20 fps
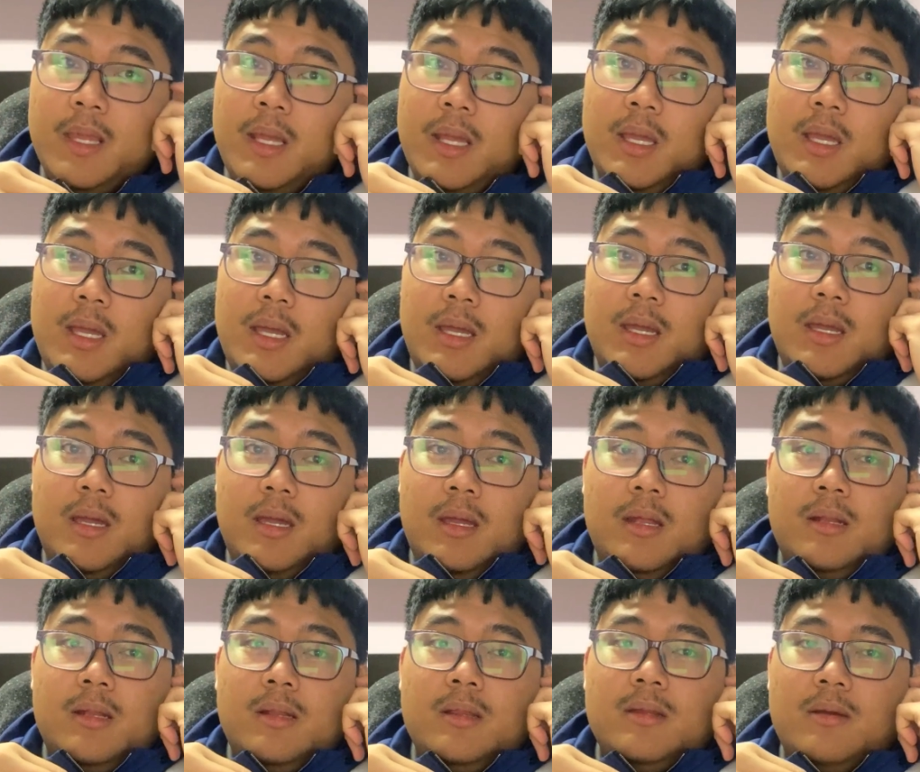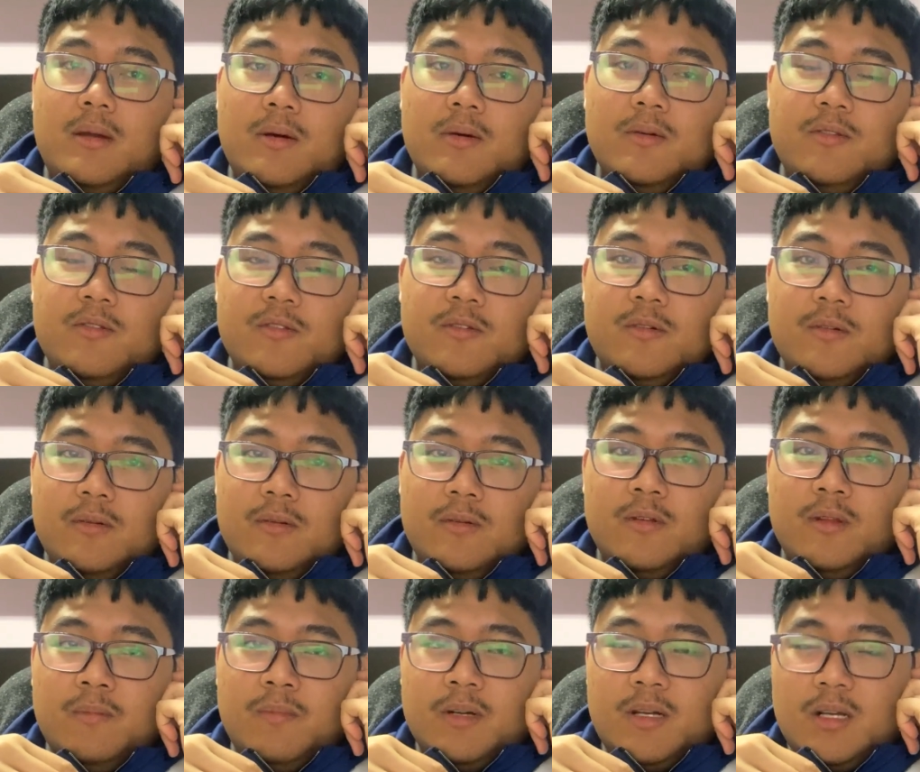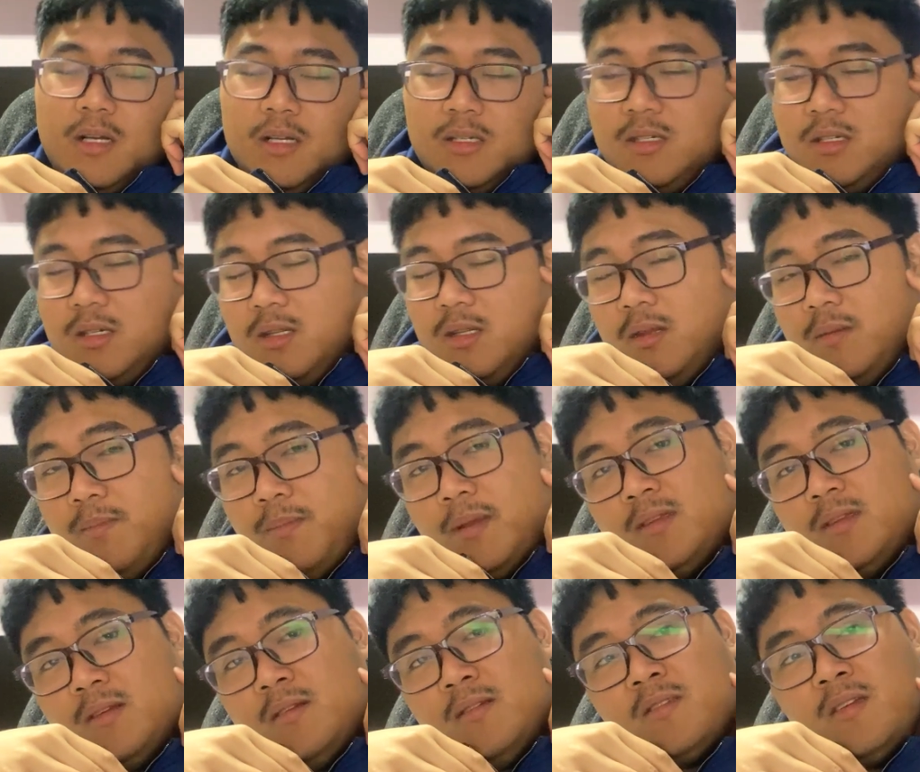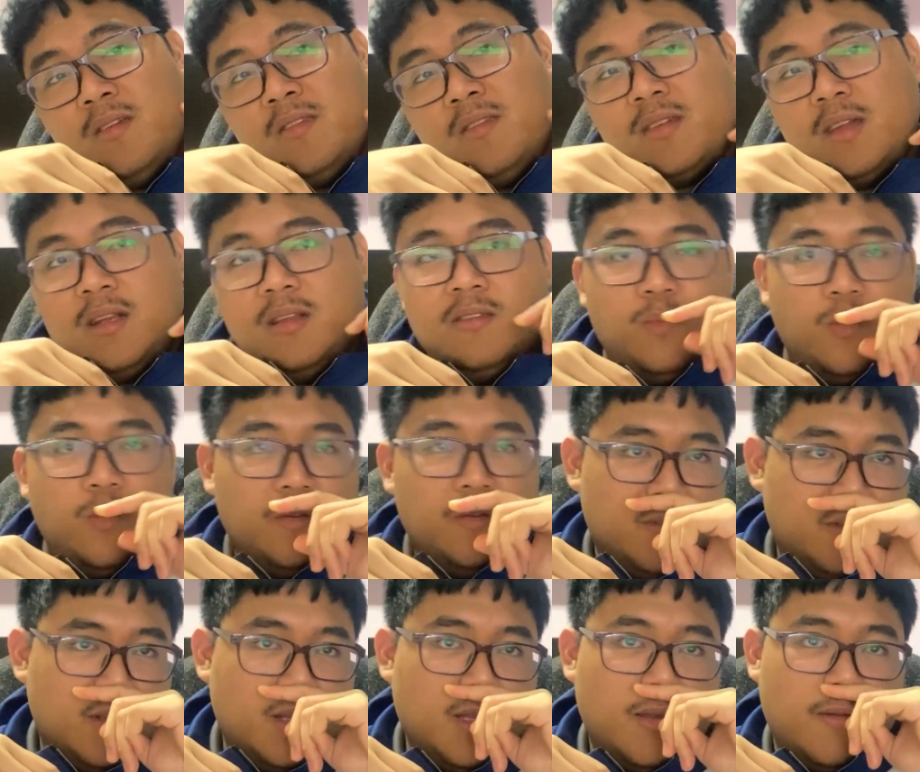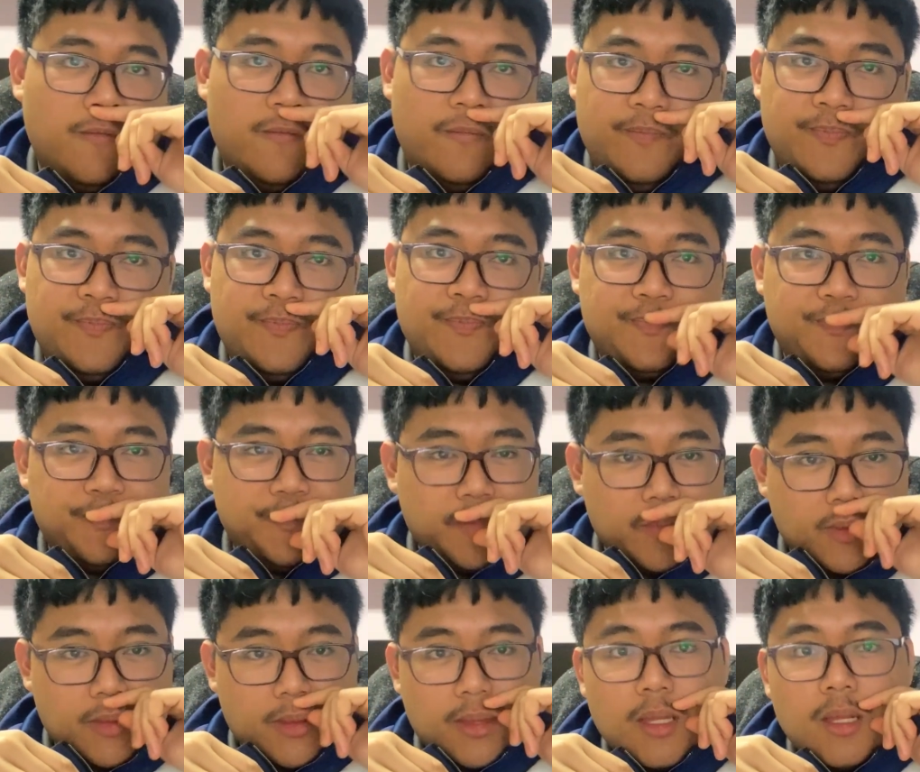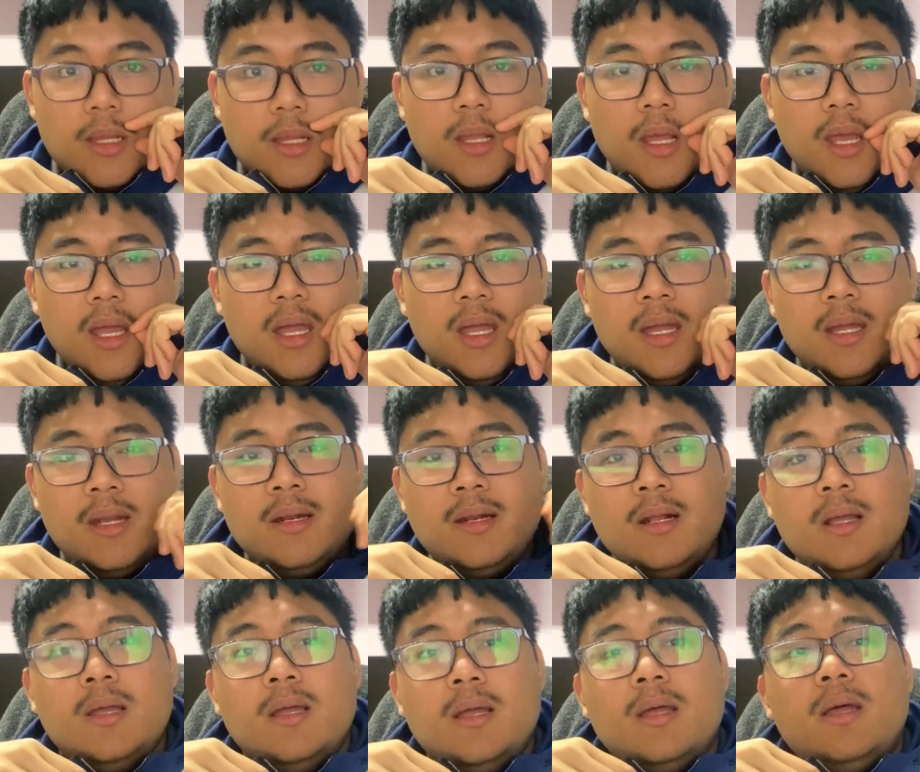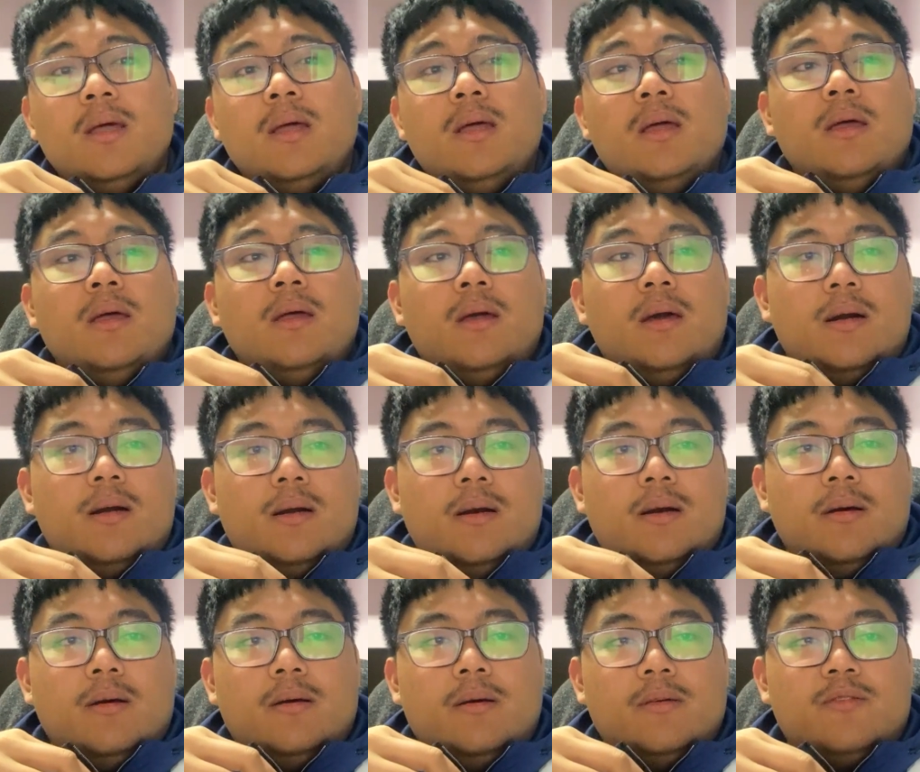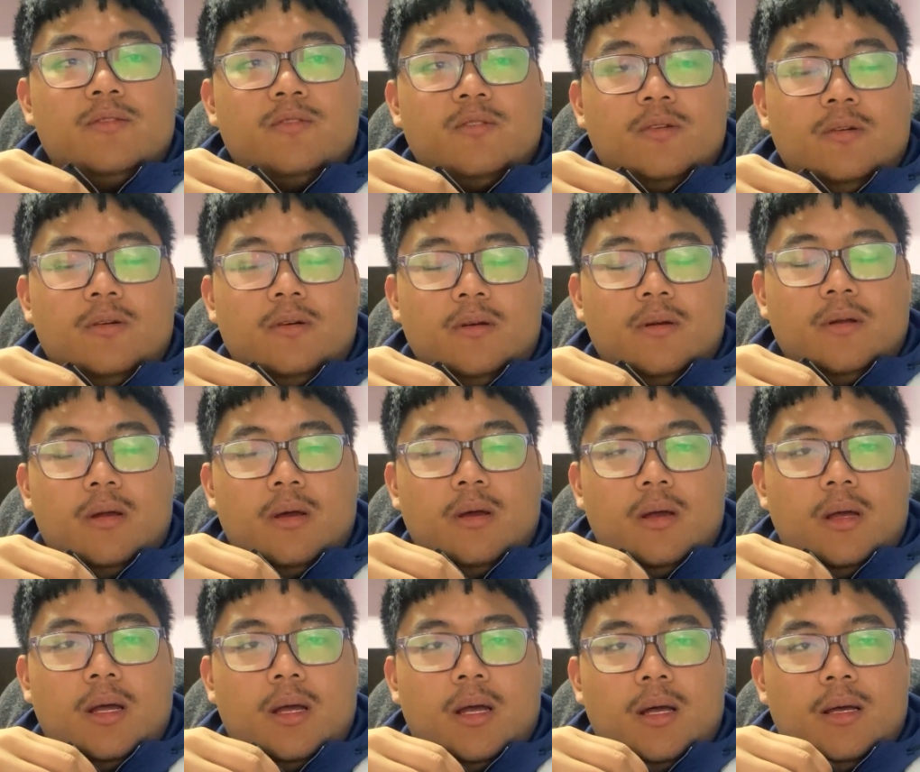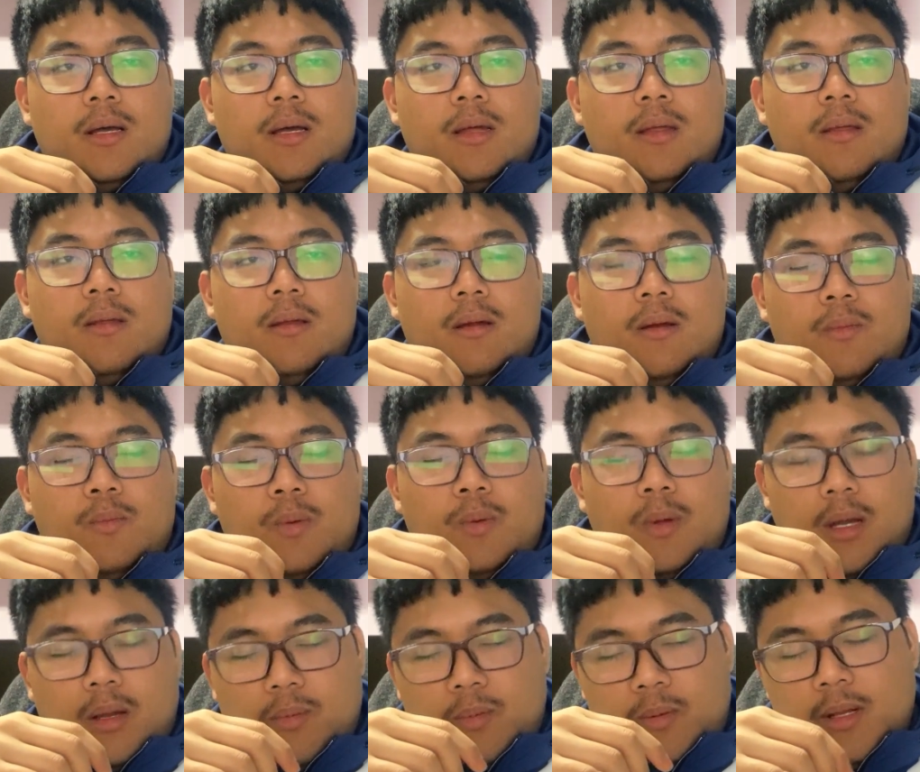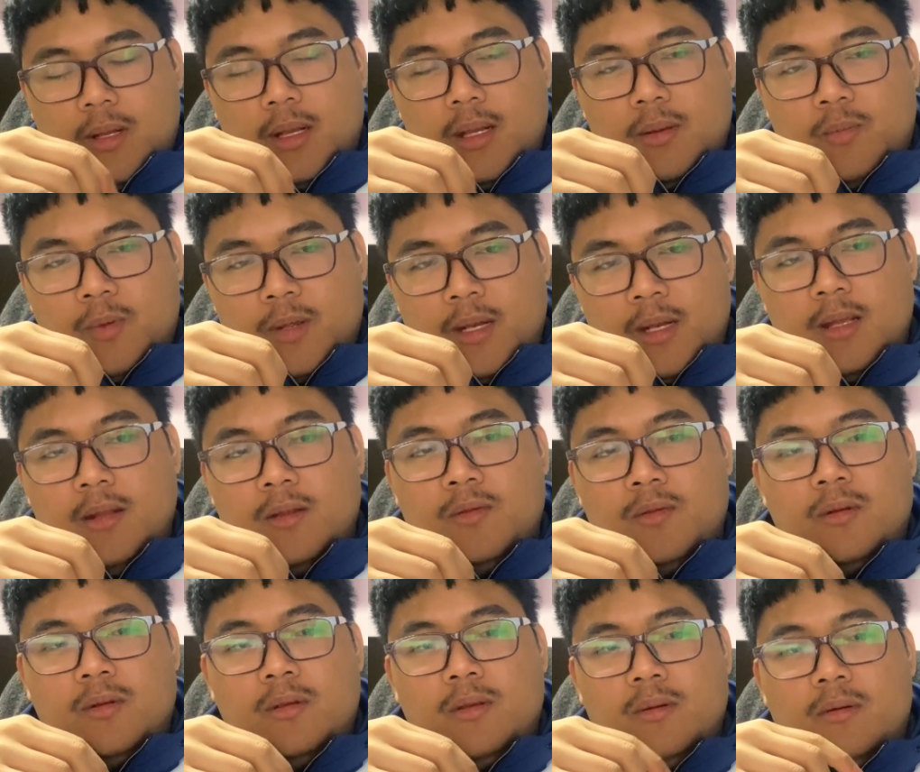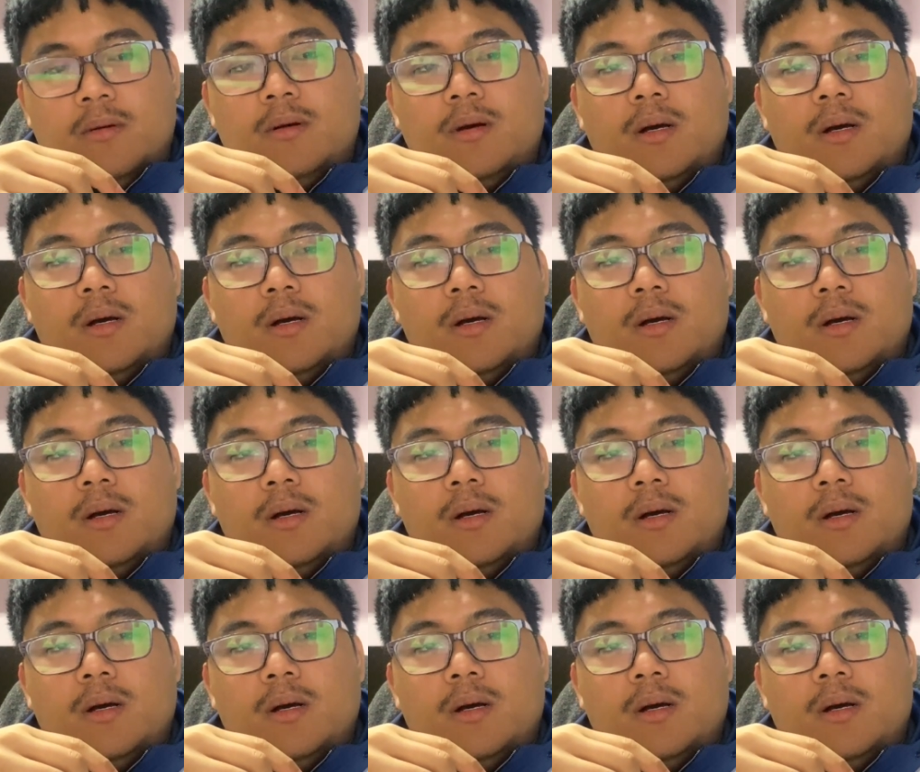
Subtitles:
and also during percussion the Paterno's key sign is positive. And so we need to do